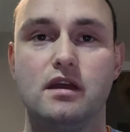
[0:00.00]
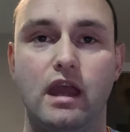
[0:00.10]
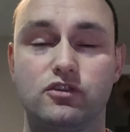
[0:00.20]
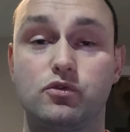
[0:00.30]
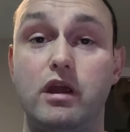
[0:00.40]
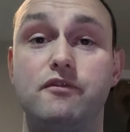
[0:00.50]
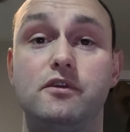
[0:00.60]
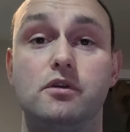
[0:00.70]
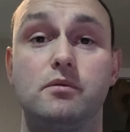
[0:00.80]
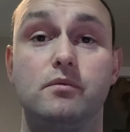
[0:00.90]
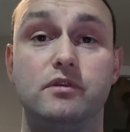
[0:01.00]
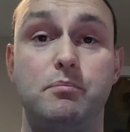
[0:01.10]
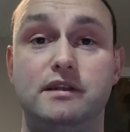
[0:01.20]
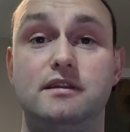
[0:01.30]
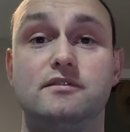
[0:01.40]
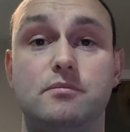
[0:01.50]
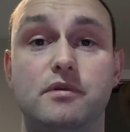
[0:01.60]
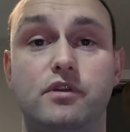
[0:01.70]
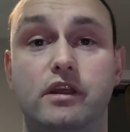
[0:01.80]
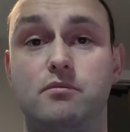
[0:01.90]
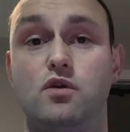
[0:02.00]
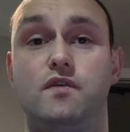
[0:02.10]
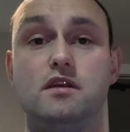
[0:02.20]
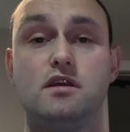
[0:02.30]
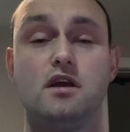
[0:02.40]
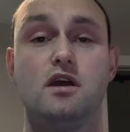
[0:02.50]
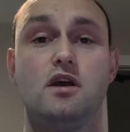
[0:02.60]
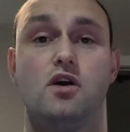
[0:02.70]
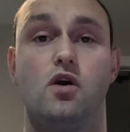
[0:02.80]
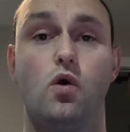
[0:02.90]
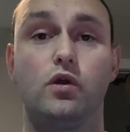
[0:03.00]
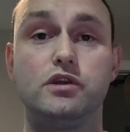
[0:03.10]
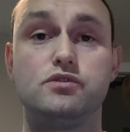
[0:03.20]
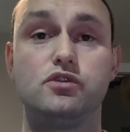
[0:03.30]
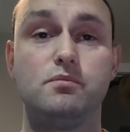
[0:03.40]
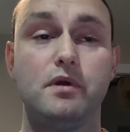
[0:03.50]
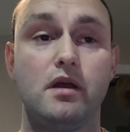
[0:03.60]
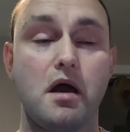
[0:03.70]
It's great for depicting something for like a movie or YouTube,